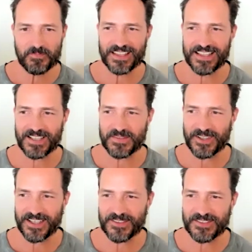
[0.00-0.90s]
That's
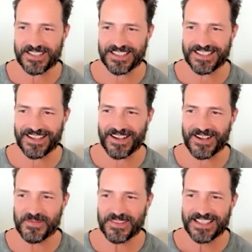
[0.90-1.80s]
very interesting.
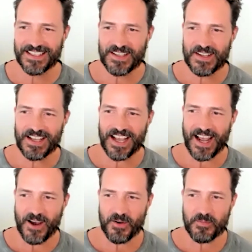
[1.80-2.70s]

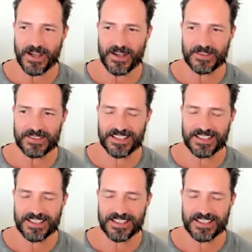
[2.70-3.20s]
How about,